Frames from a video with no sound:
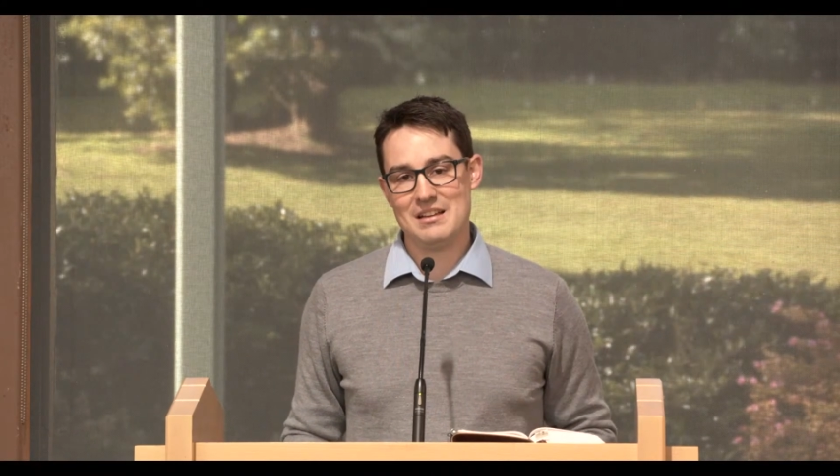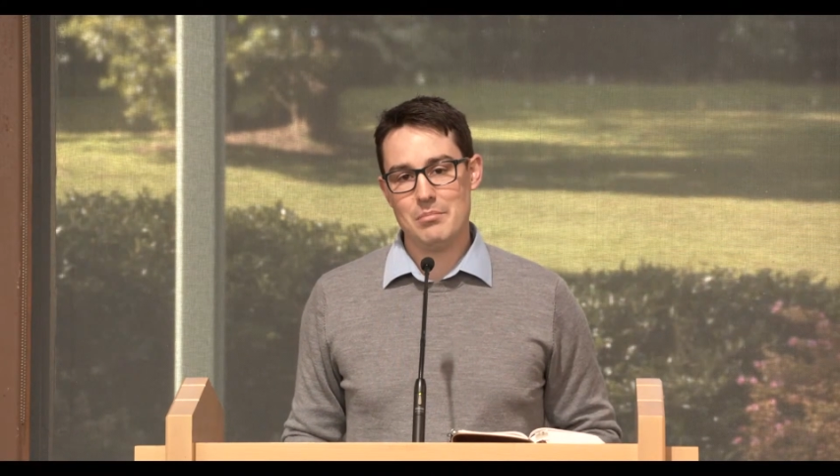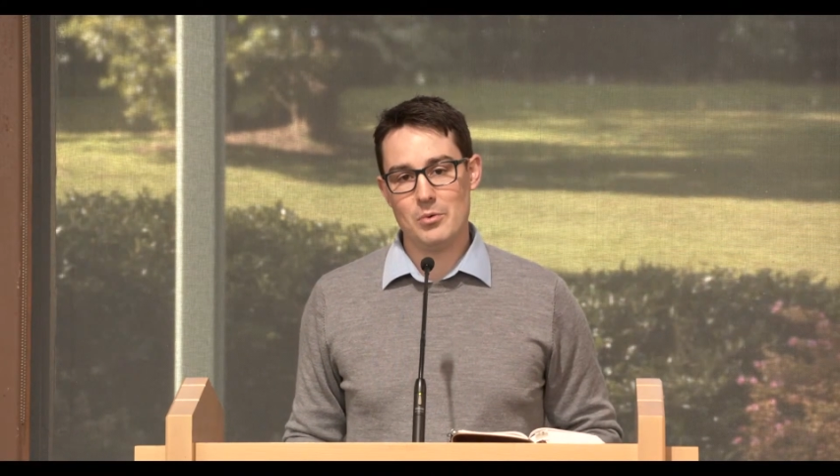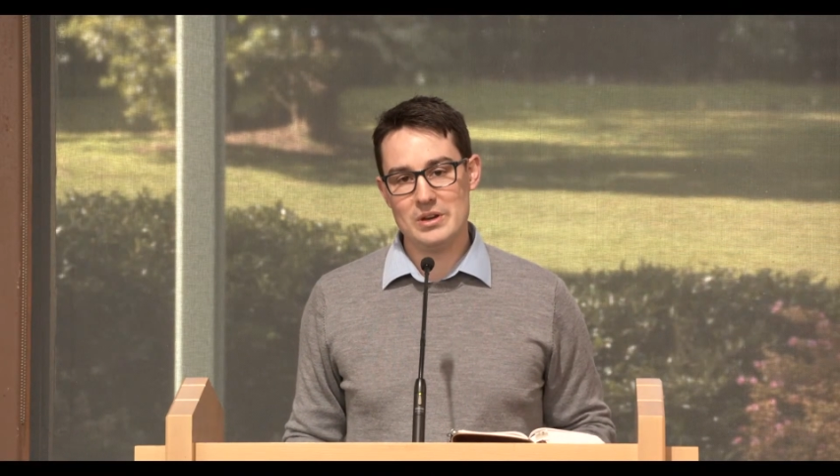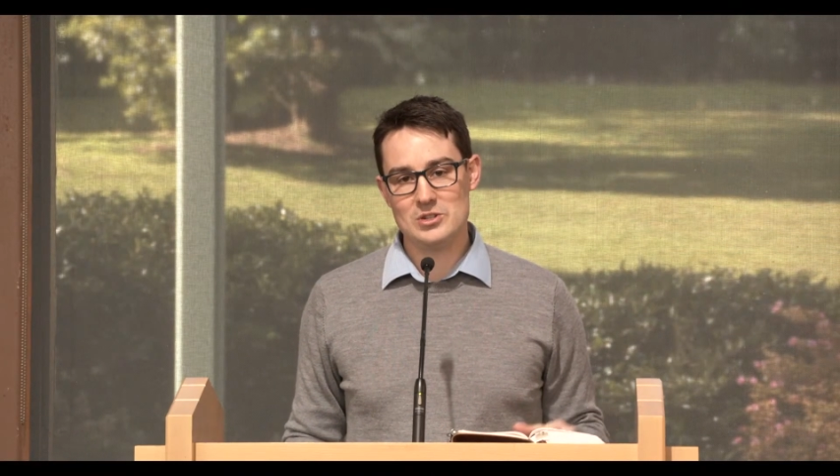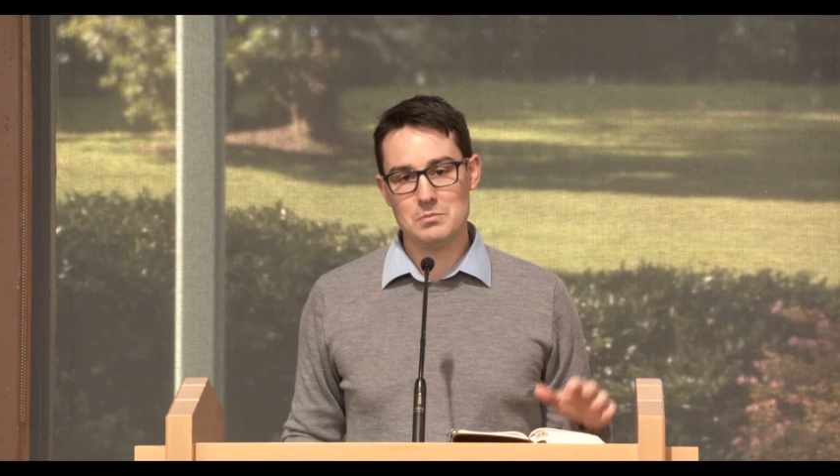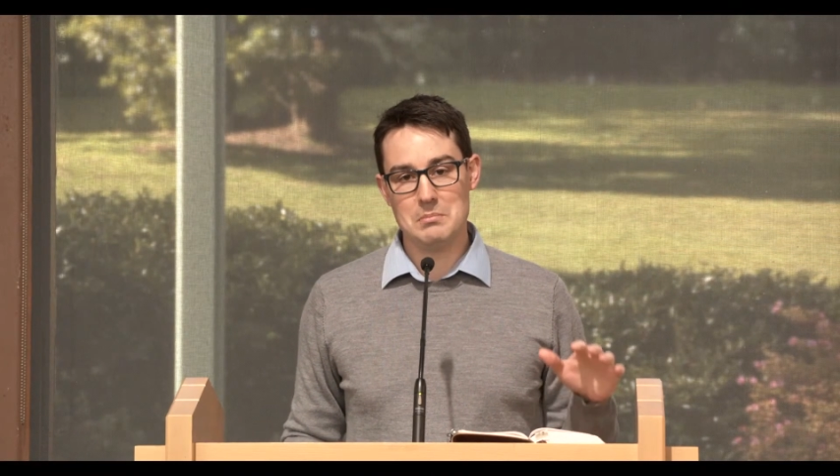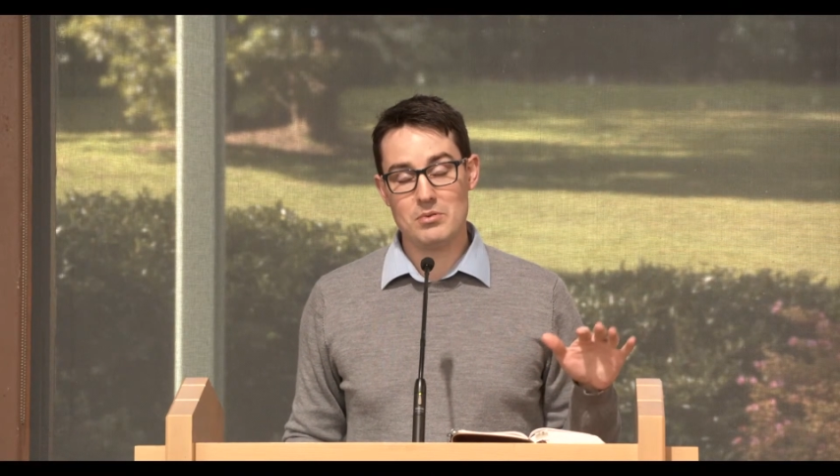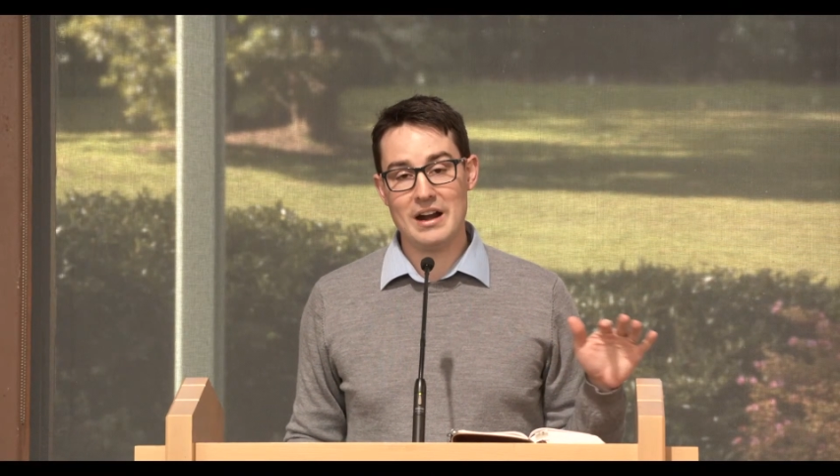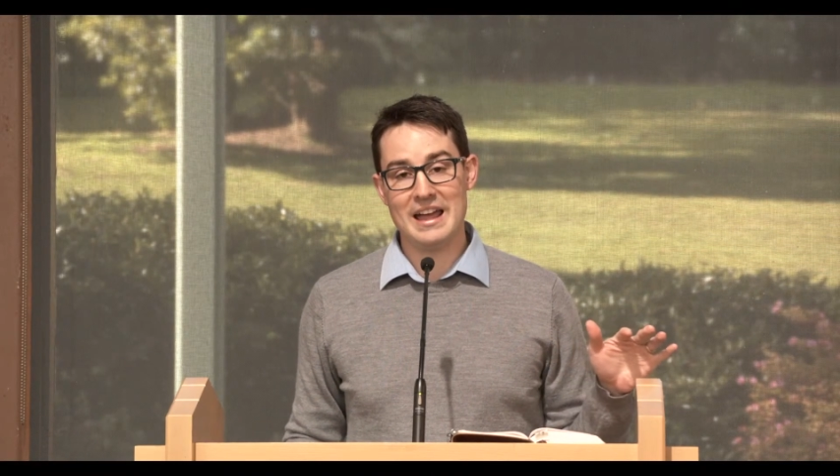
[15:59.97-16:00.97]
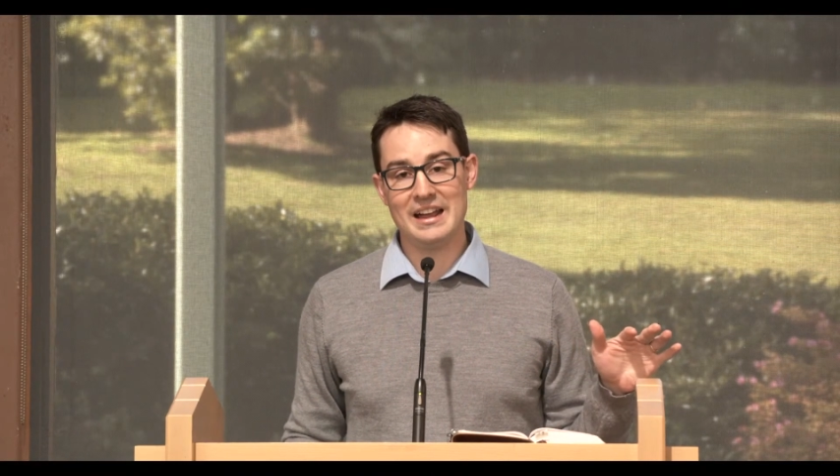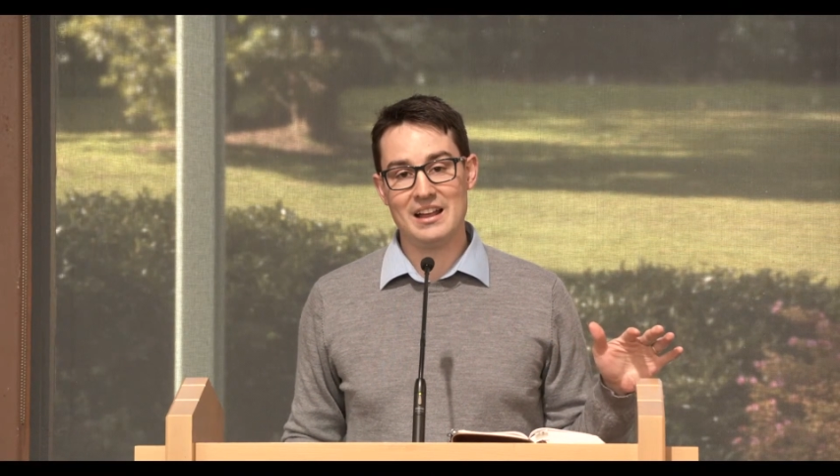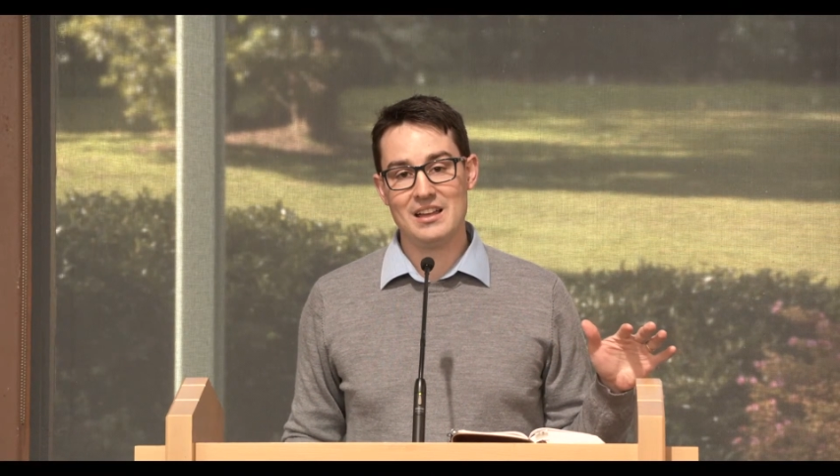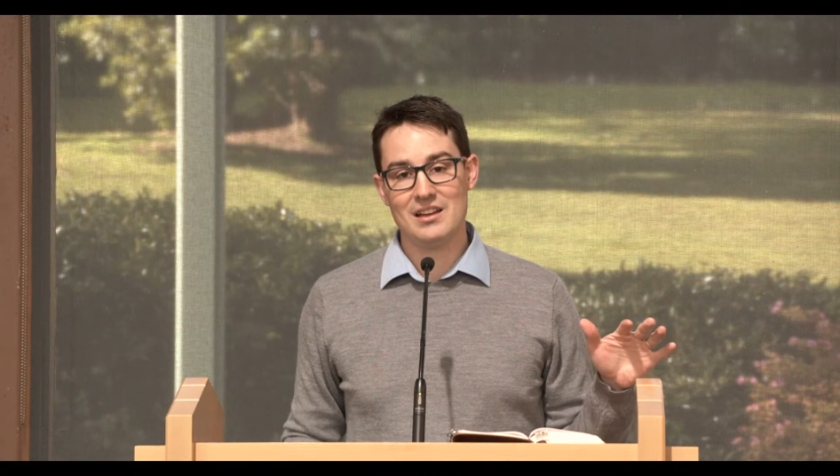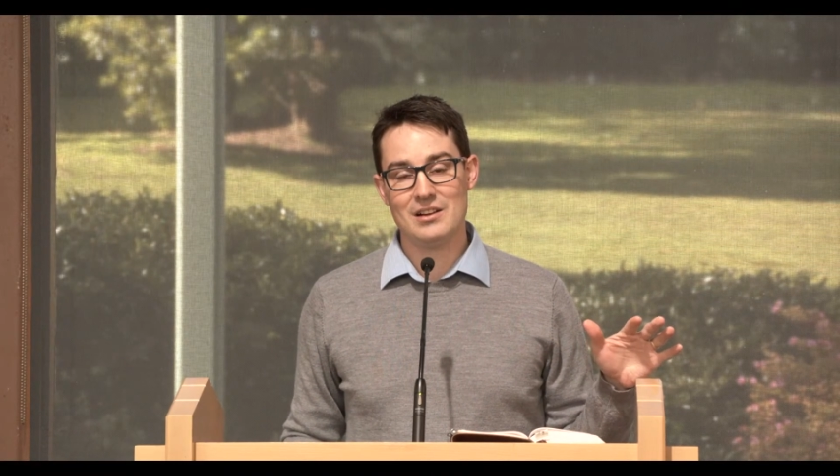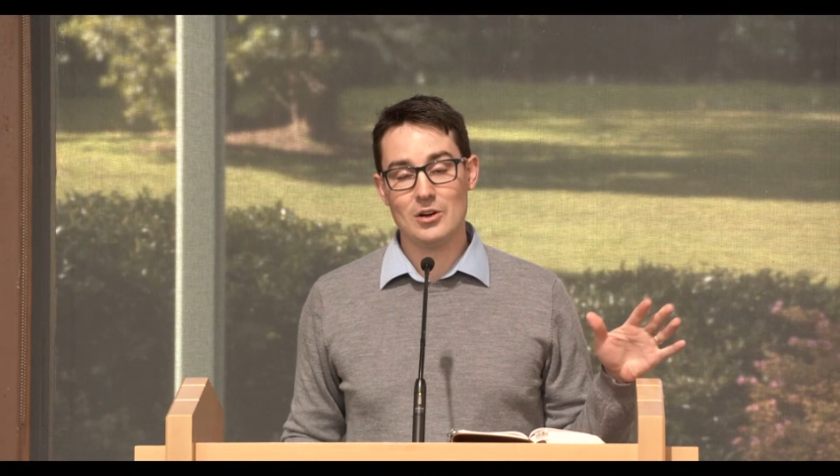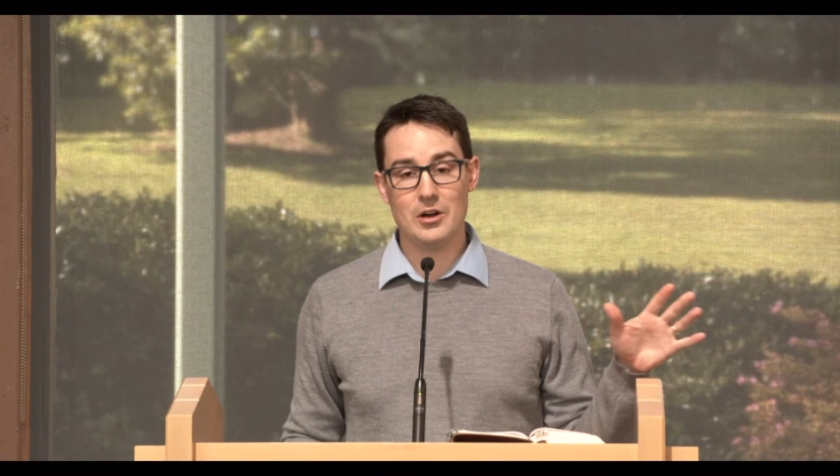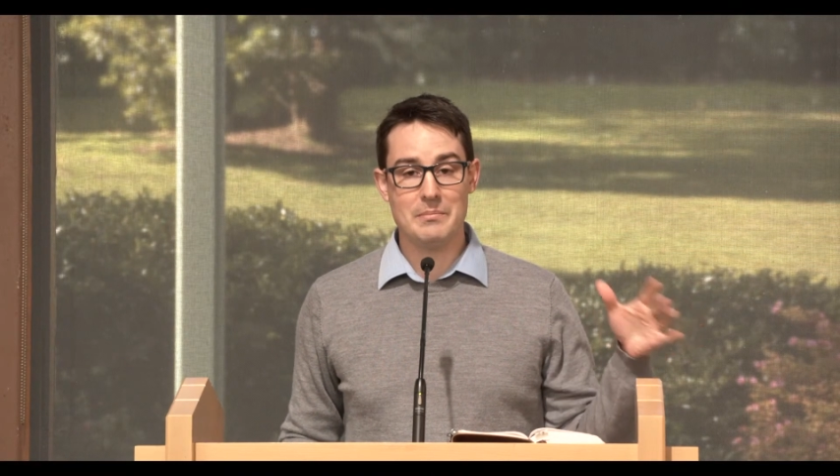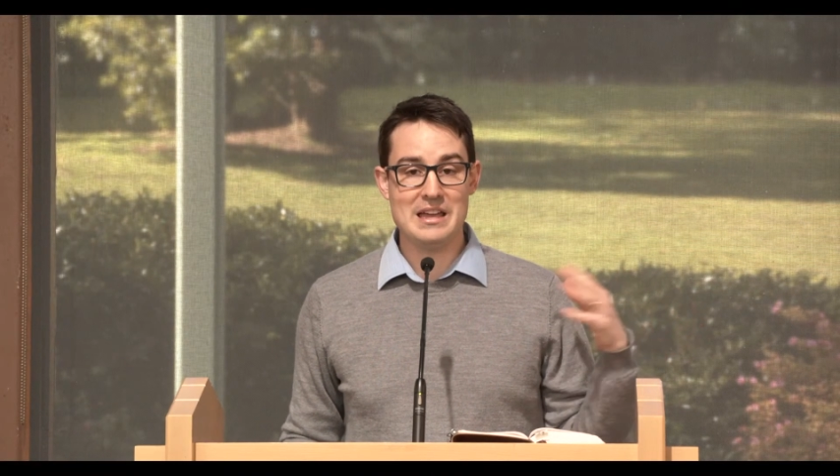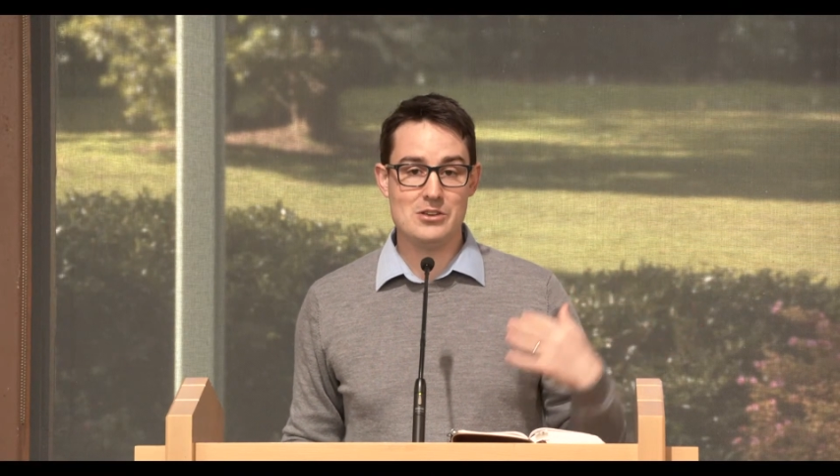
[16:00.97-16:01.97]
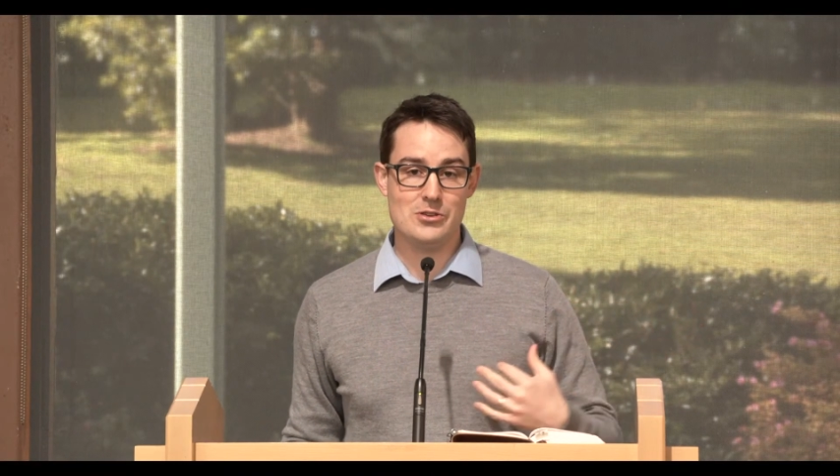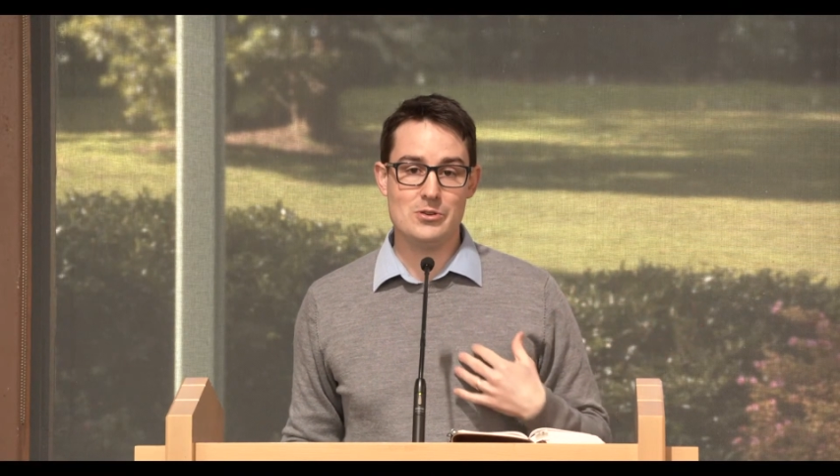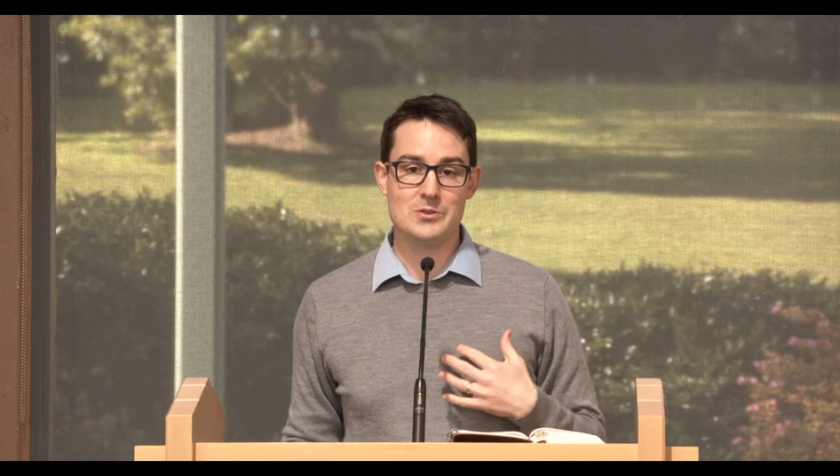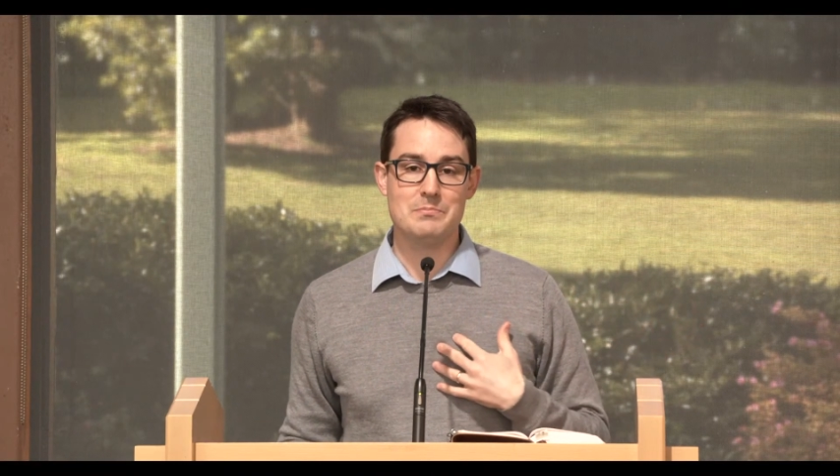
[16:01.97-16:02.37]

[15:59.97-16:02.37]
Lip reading: but we should be praying, God, may you use